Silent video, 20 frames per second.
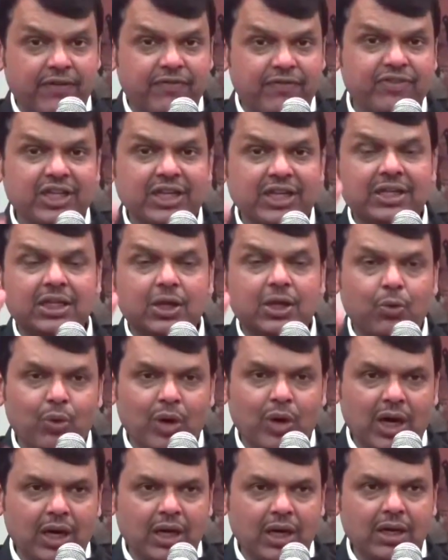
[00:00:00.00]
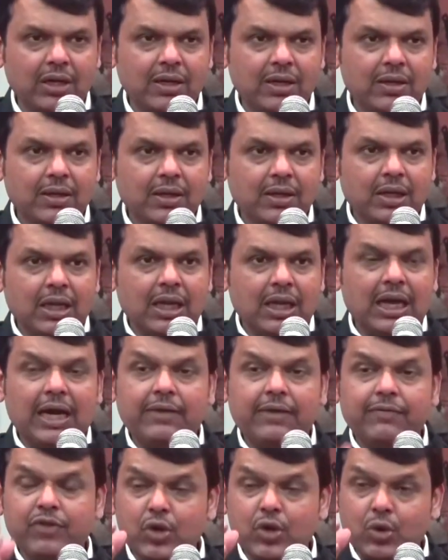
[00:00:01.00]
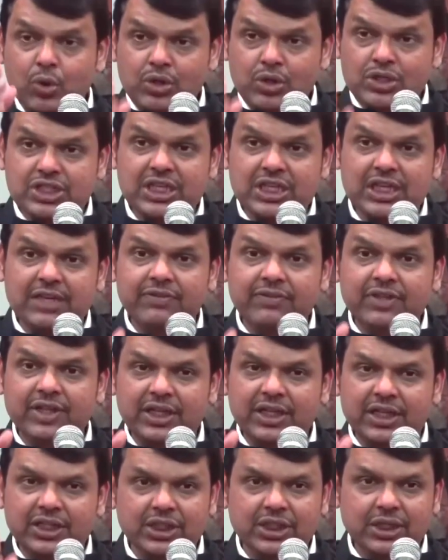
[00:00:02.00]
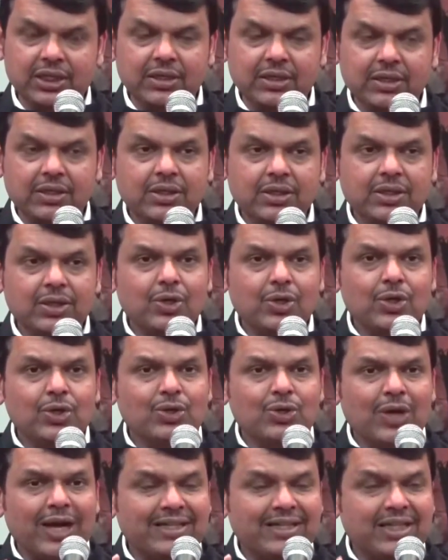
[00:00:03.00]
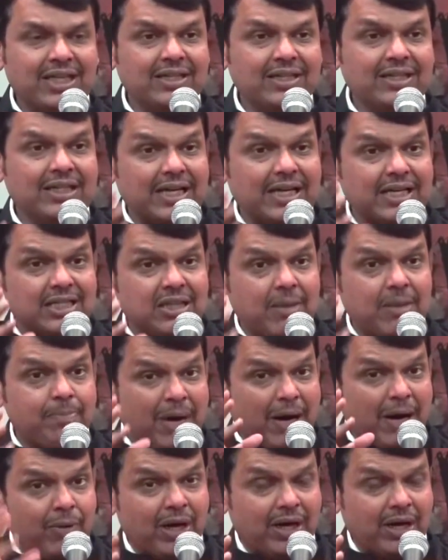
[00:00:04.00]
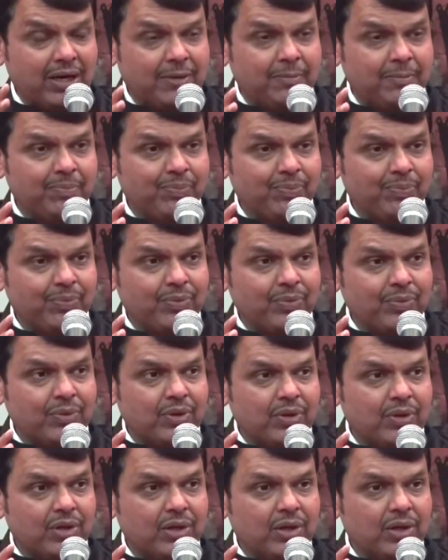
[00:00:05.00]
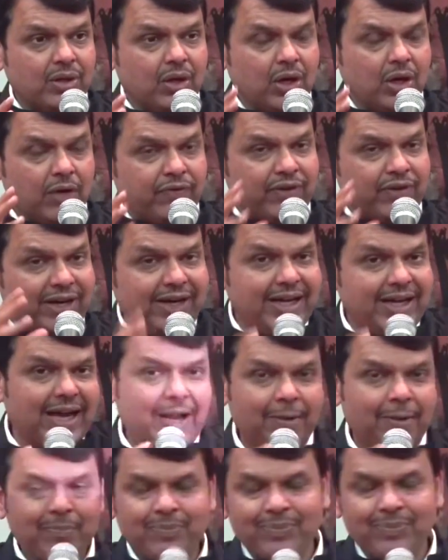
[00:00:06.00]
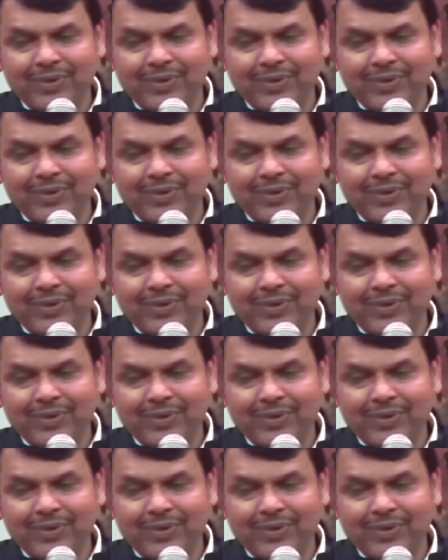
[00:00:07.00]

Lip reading: fifth in the world, and we could save the nation. So I think that is the power of India.